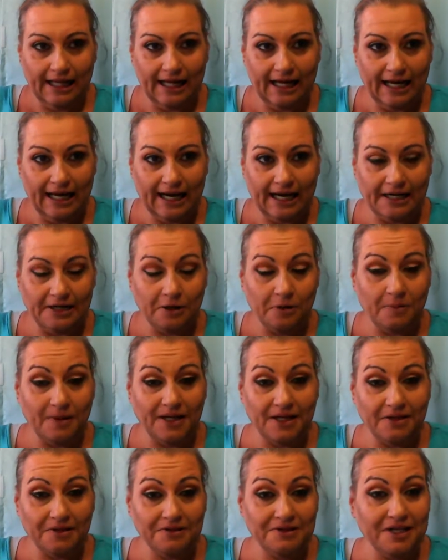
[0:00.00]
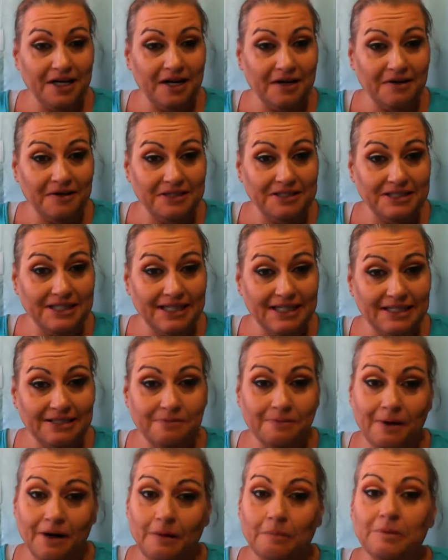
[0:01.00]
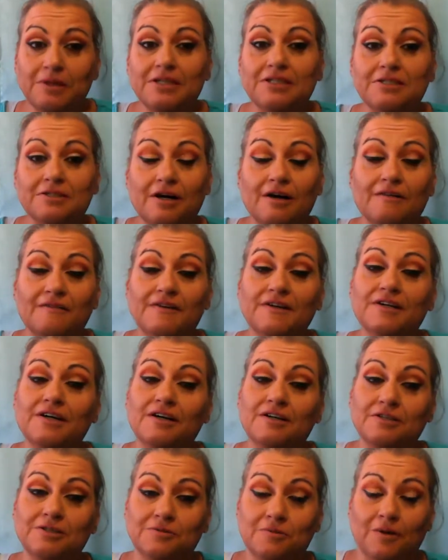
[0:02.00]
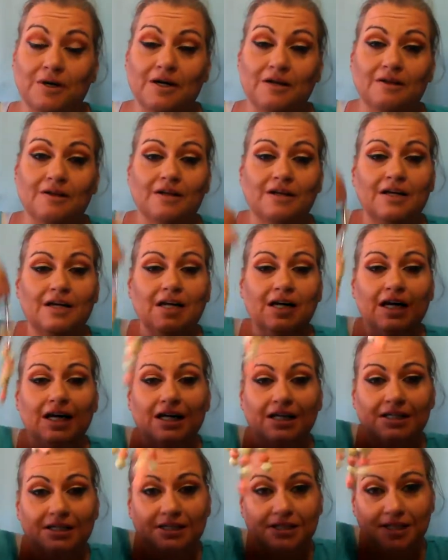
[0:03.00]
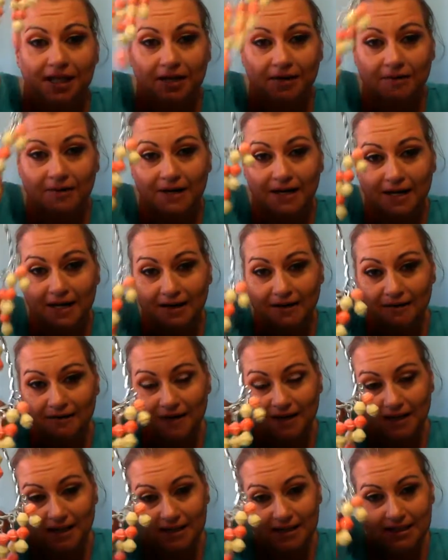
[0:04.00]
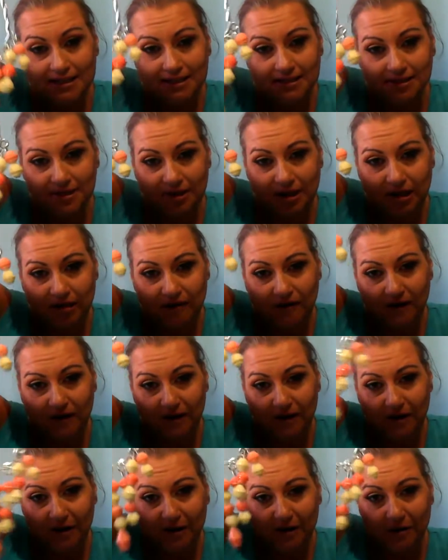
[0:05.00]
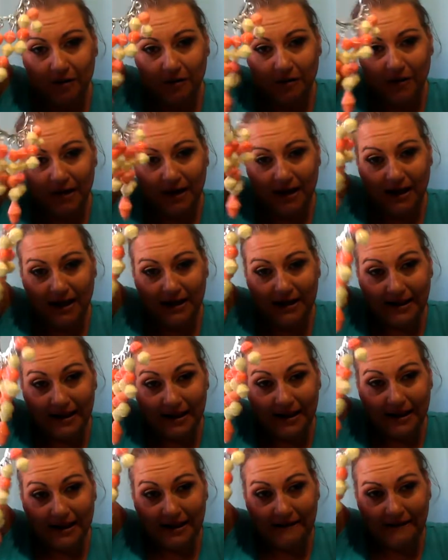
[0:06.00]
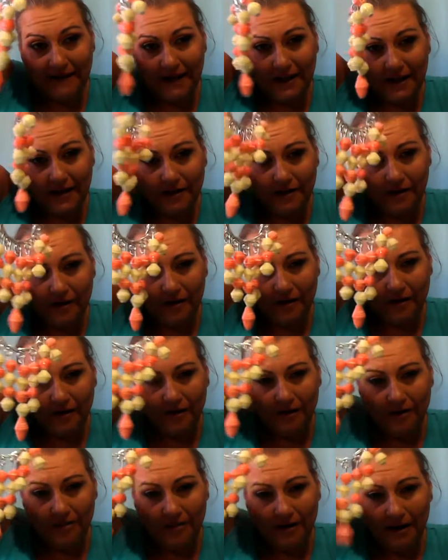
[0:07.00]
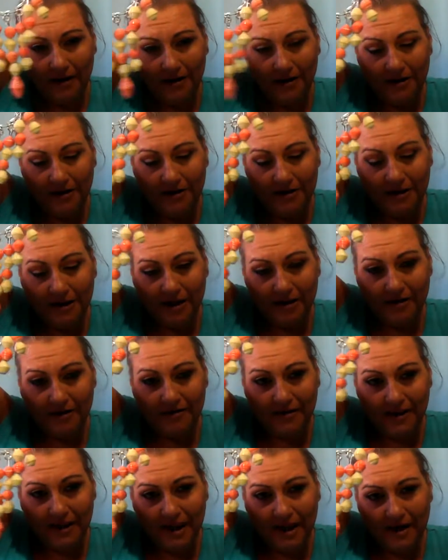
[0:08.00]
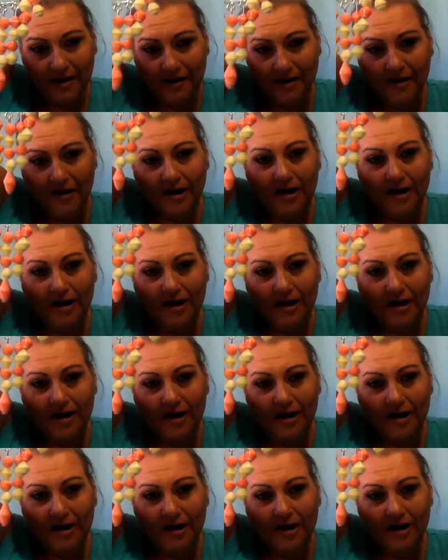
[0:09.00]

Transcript: And I know my little terrorist is probably starving as well. So, earrings, silver with living coral, Peloton's color of the year.